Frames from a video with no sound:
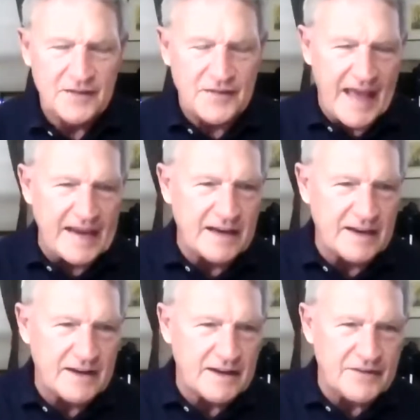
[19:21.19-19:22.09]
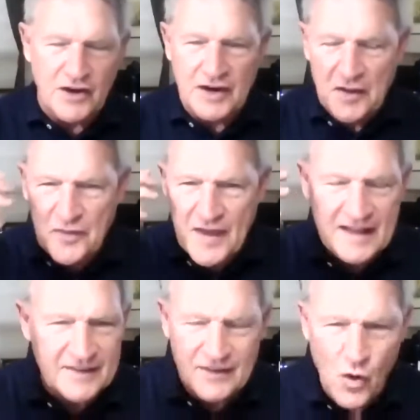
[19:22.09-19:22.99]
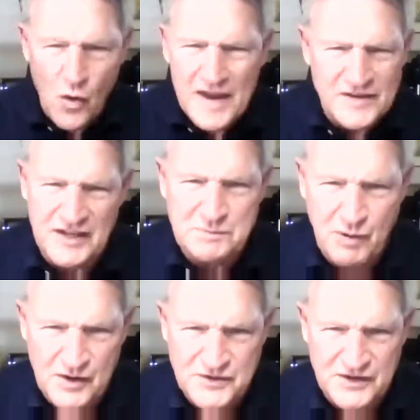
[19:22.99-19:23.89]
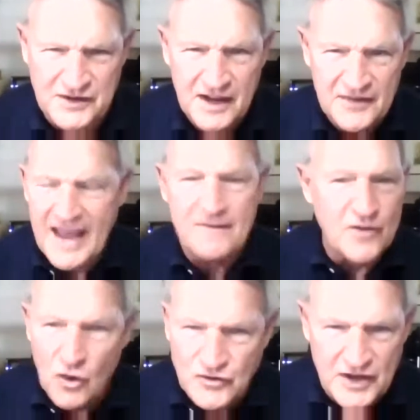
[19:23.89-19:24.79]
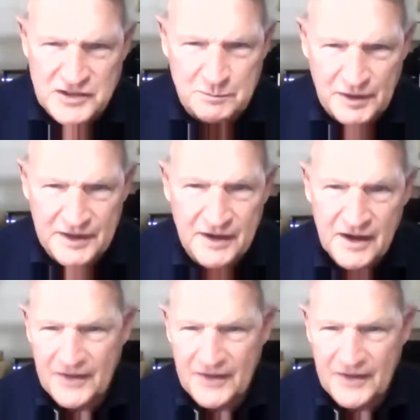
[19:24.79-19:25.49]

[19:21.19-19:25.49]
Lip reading: then they're going to think, who is this person? They have no discipline.